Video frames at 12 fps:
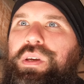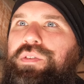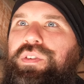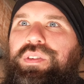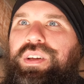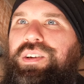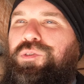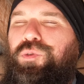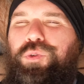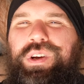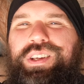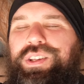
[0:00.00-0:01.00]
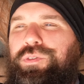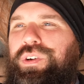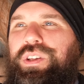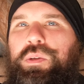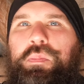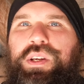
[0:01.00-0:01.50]
even like
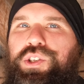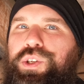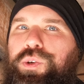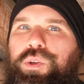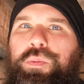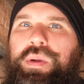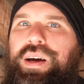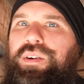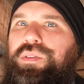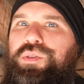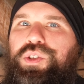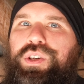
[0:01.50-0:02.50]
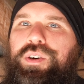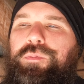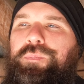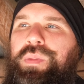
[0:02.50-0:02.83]
really minuscule amount. So